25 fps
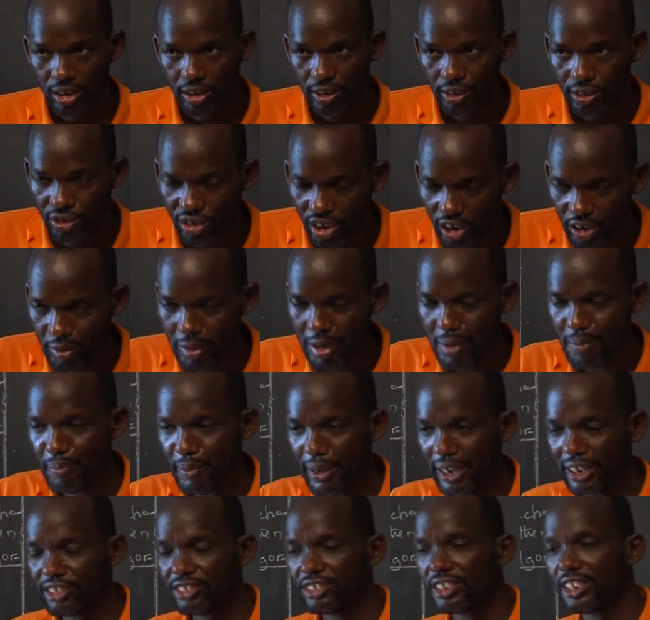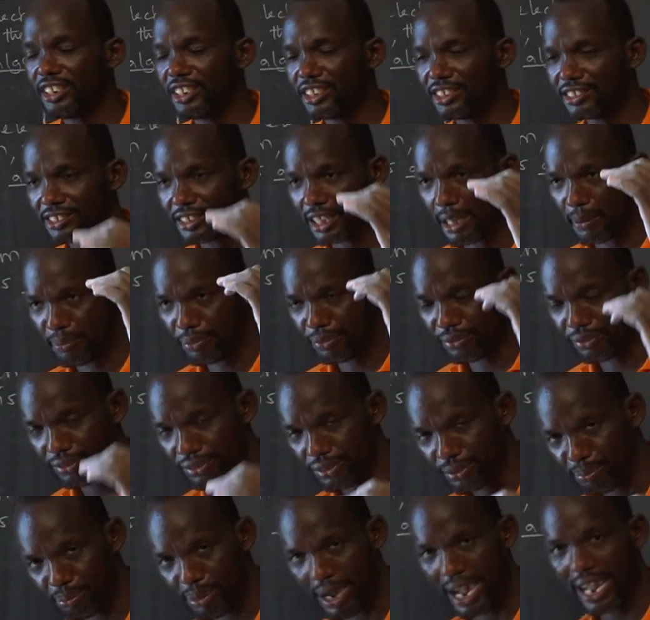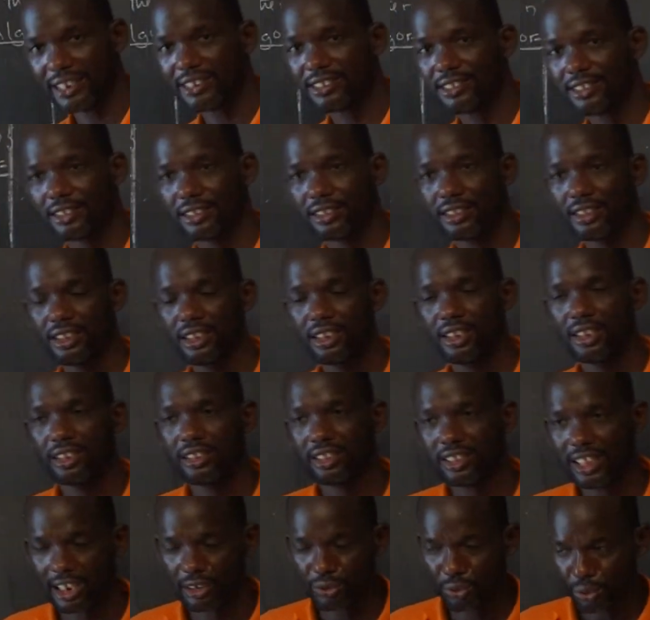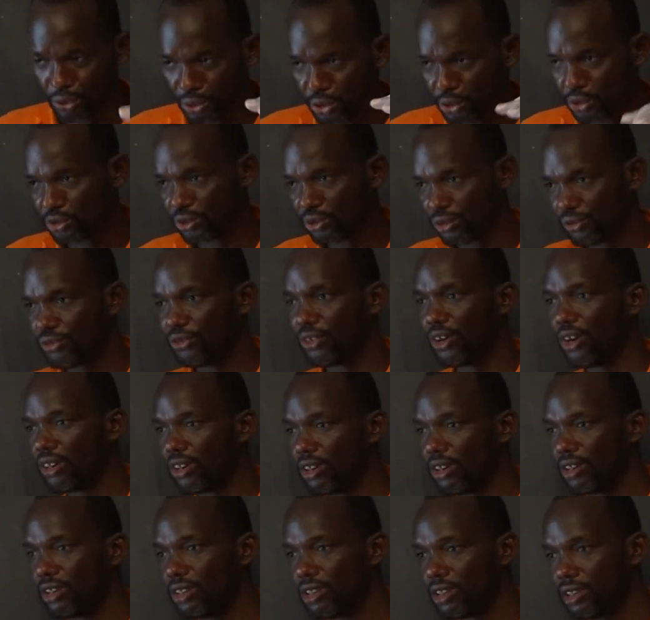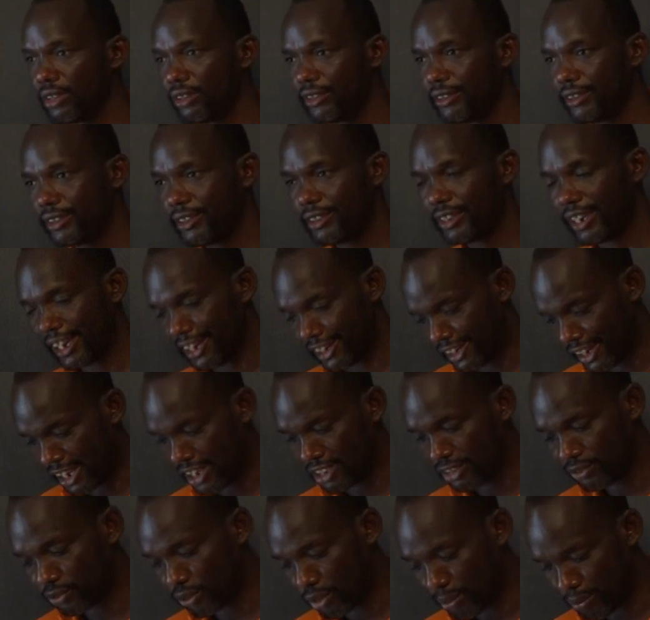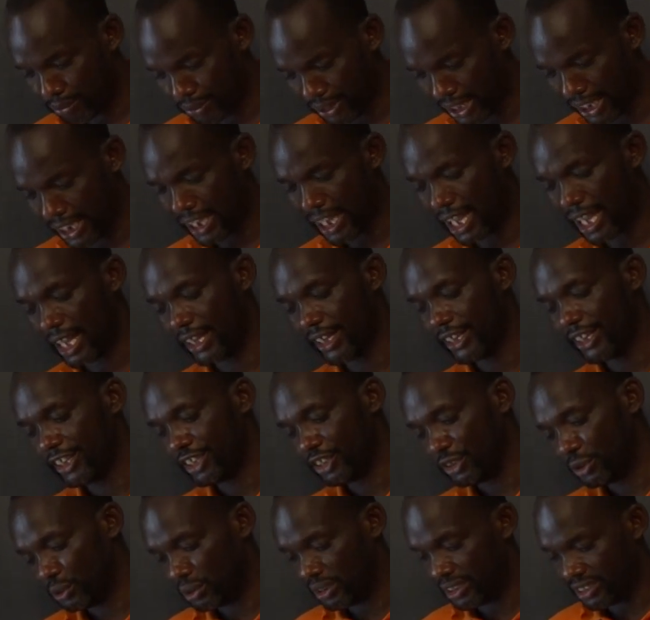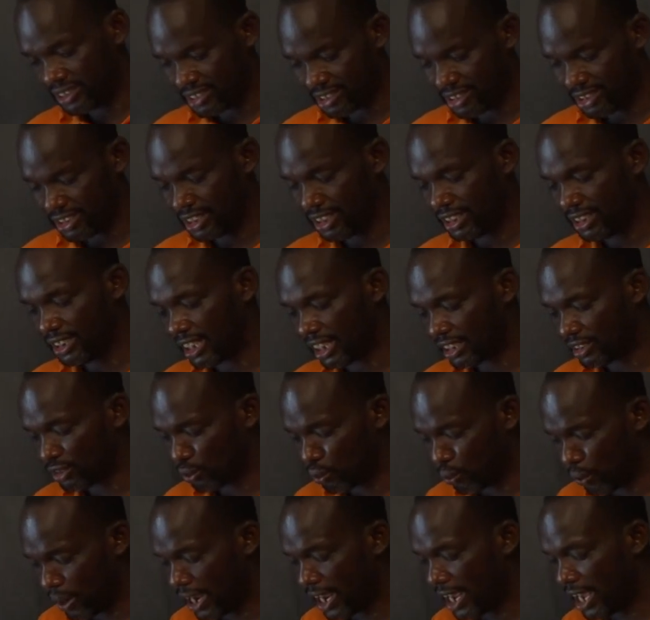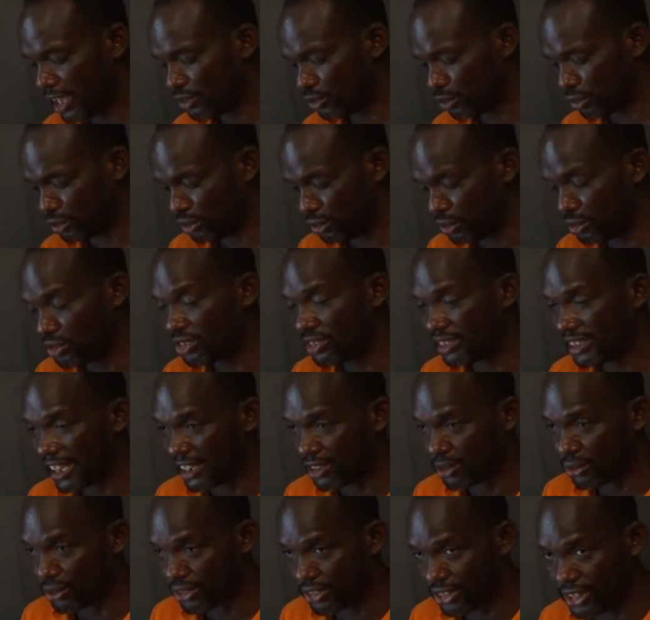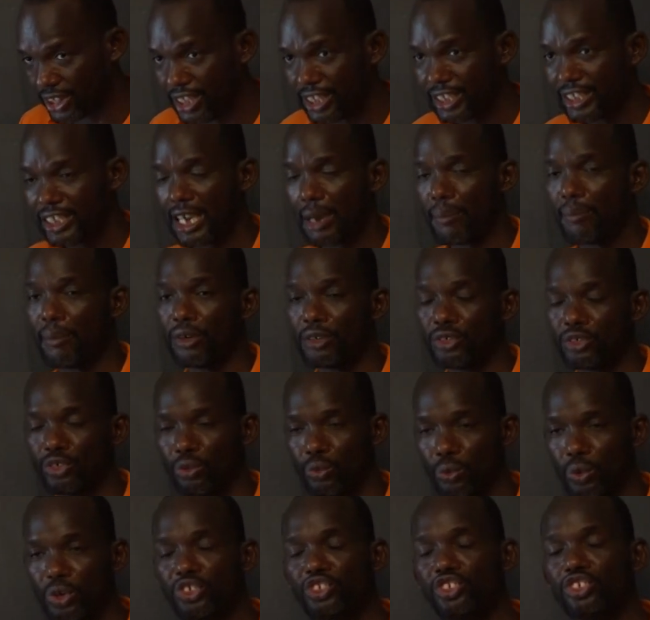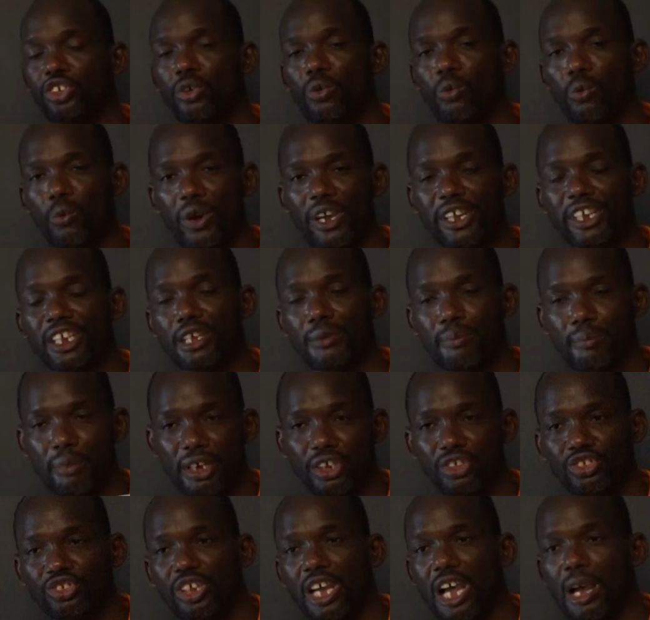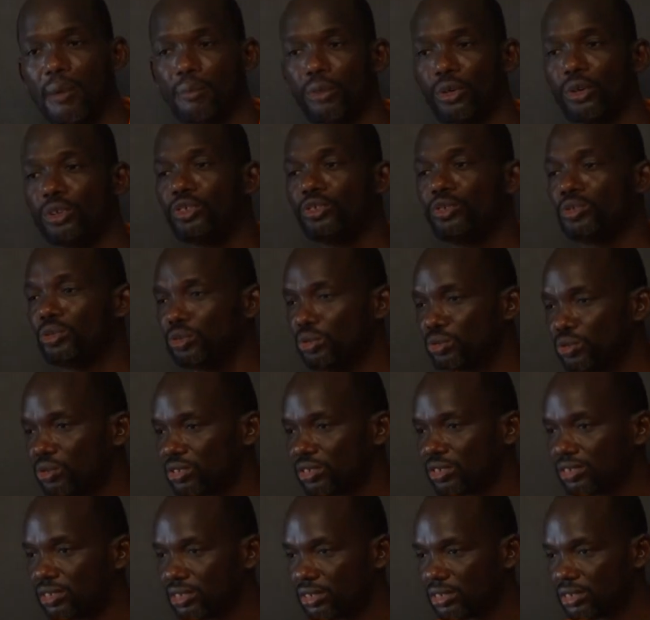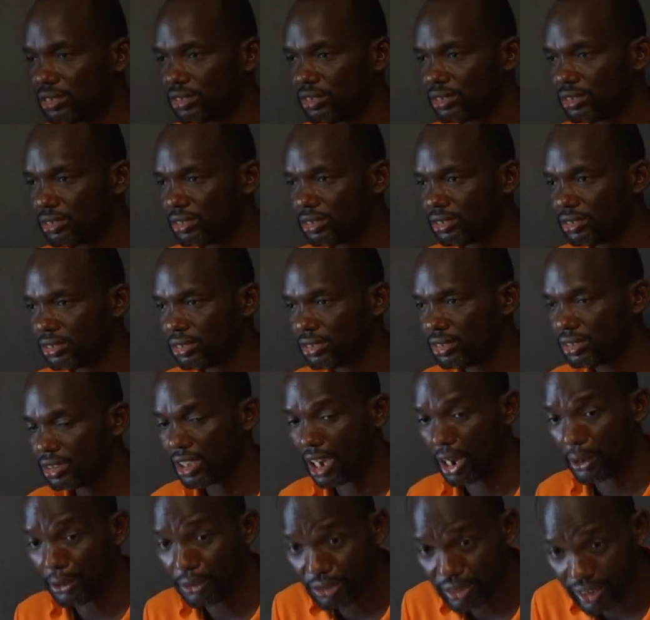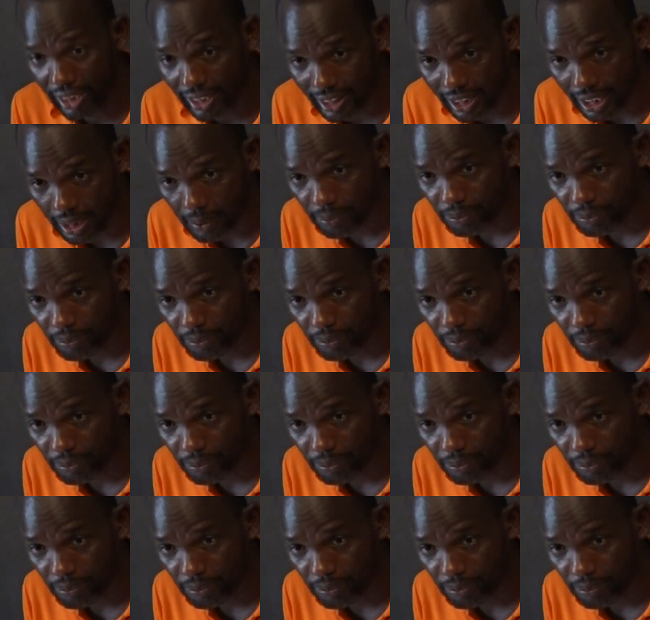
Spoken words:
So I'll be mentioning some parts that we used to follow. And then from there, you'll see that where should you start to think about which workbench I'm going to use. Are we together?